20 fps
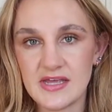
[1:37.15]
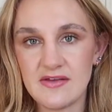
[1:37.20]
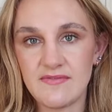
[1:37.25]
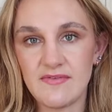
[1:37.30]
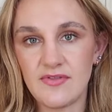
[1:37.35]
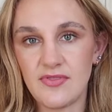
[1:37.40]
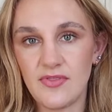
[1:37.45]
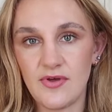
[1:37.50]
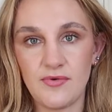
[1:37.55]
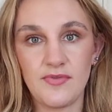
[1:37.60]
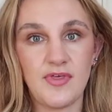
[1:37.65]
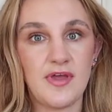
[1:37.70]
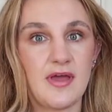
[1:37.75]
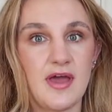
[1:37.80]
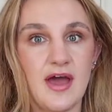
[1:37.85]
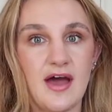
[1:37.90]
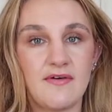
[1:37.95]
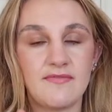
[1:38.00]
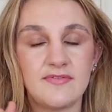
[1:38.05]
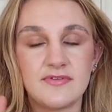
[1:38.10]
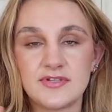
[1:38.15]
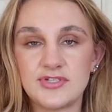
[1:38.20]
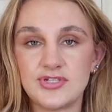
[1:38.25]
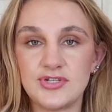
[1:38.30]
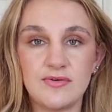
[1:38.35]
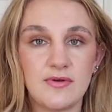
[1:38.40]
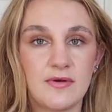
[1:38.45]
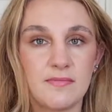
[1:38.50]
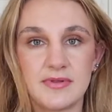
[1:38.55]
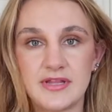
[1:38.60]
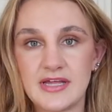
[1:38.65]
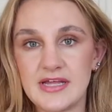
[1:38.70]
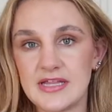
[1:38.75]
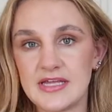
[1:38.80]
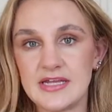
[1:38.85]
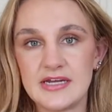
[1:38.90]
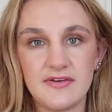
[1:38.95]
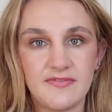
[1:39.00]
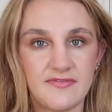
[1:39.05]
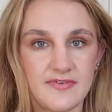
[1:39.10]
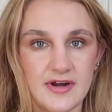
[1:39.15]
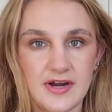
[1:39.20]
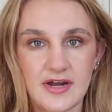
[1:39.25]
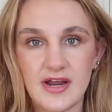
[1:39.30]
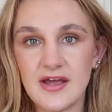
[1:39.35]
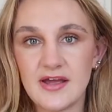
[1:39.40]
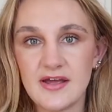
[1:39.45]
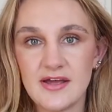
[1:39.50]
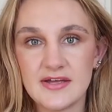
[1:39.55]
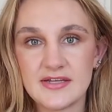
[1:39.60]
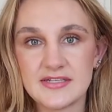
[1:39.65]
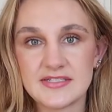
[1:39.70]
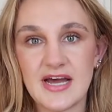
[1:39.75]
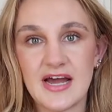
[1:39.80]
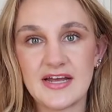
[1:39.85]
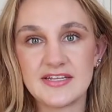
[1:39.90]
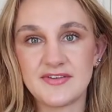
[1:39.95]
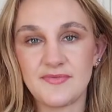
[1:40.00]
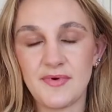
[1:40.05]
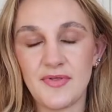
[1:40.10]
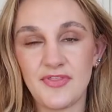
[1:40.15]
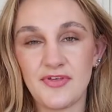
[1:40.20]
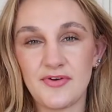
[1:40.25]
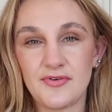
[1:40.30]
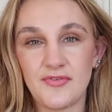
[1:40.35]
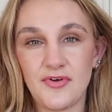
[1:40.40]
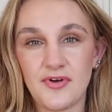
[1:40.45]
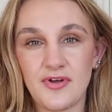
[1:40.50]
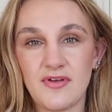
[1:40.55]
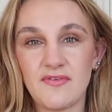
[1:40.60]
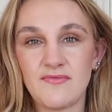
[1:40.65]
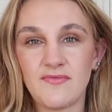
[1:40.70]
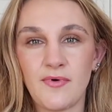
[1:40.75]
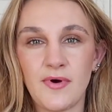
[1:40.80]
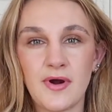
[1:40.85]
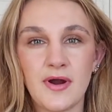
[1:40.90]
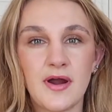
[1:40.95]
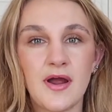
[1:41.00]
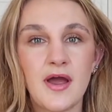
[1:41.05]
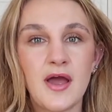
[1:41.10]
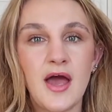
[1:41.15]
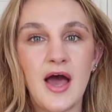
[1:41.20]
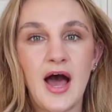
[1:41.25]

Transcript: even though they have two completely different sides of what they're looking for.